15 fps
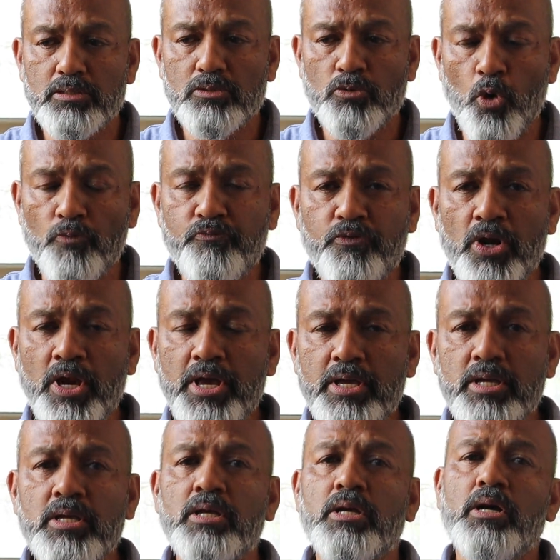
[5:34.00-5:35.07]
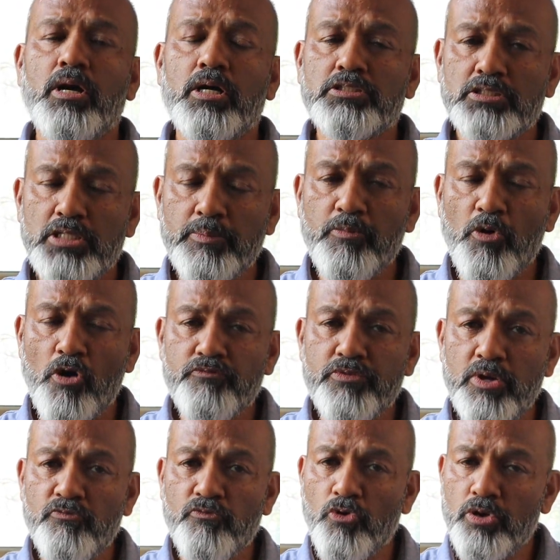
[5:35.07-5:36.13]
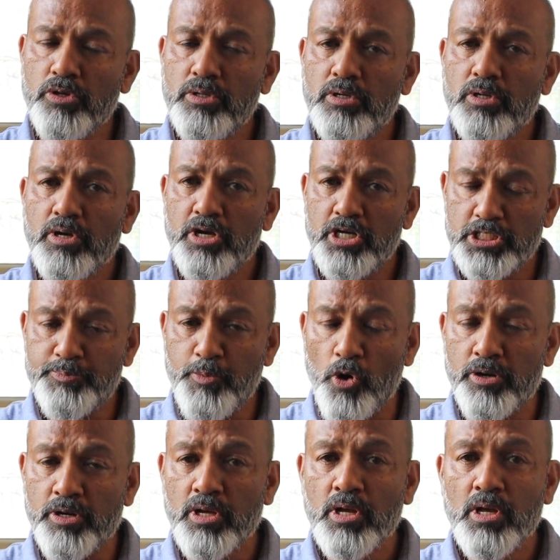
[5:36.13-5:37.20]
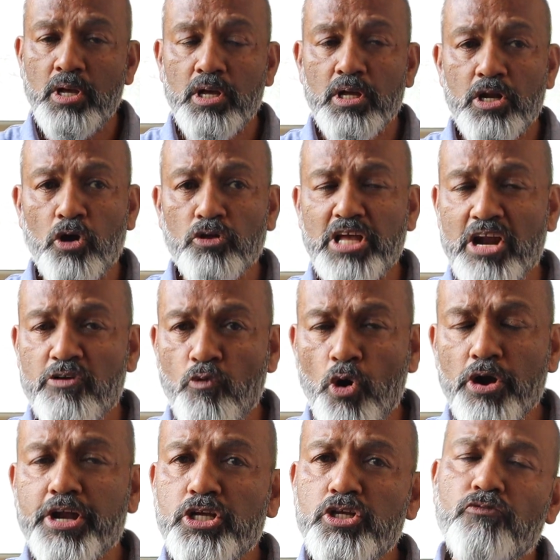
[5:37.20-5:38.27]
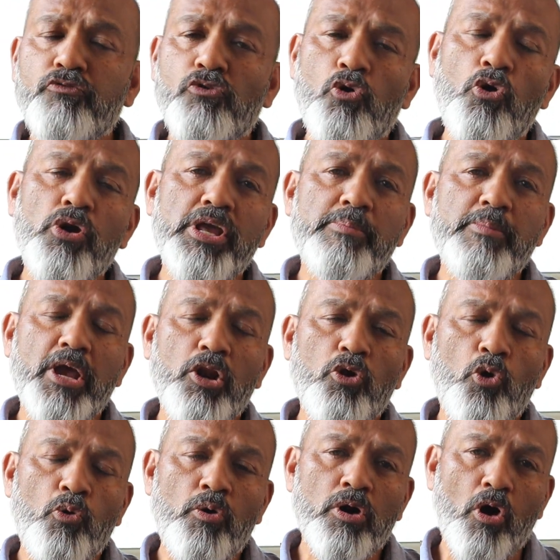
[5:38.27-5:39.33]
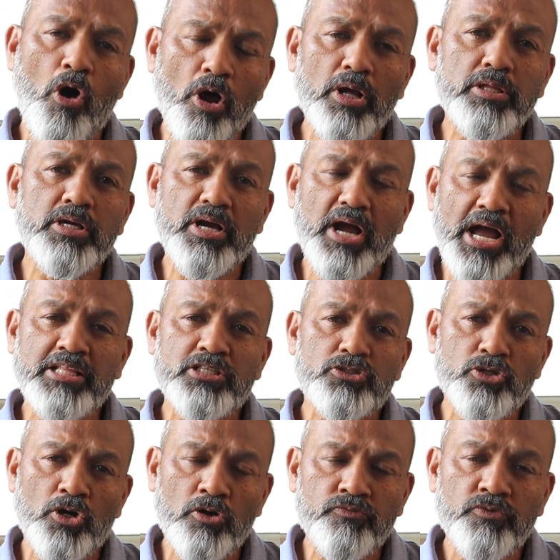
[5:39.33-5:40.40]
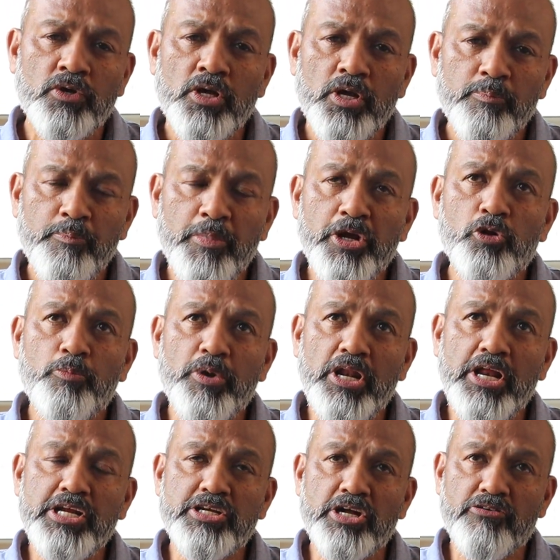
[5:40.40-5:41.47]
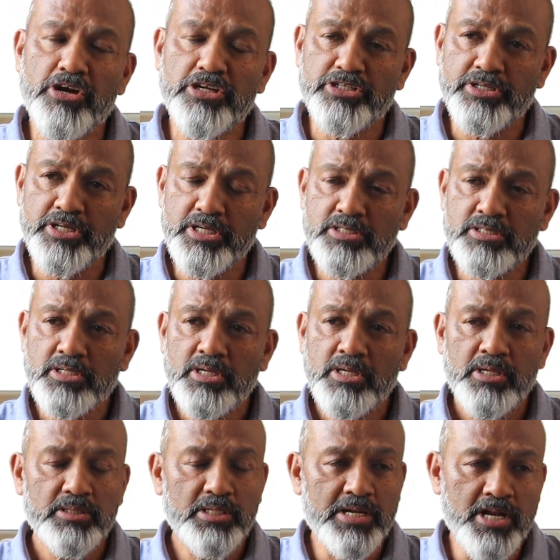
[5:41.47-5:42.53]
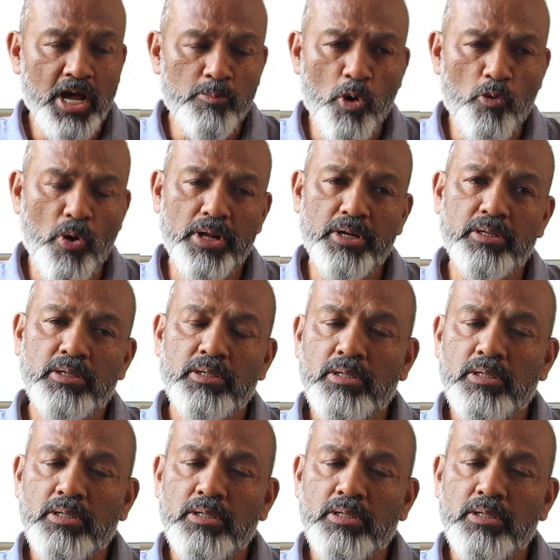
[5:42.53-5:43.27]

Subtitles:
hopefully some of them would respond. Now, the advantage of cold email over all other kinds of B2B lead generation is that number one,